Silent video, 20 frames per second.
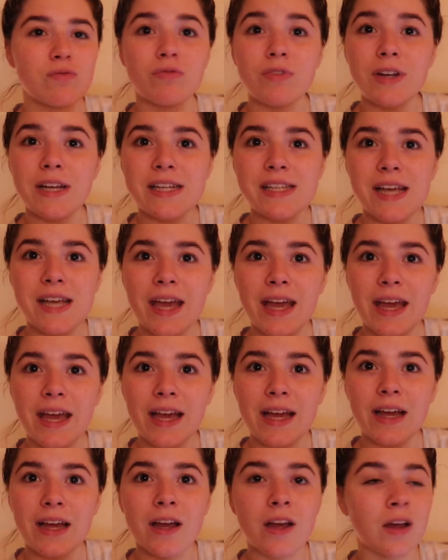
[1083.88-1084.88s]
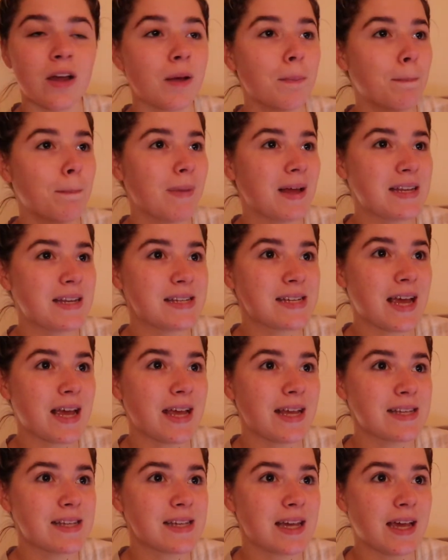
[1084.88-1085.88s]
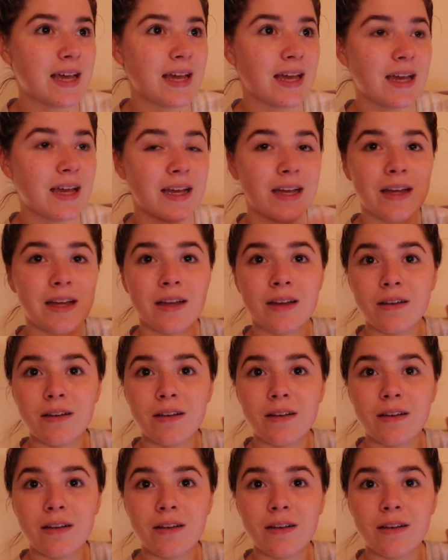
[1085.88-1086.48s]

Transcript: reading, meditating,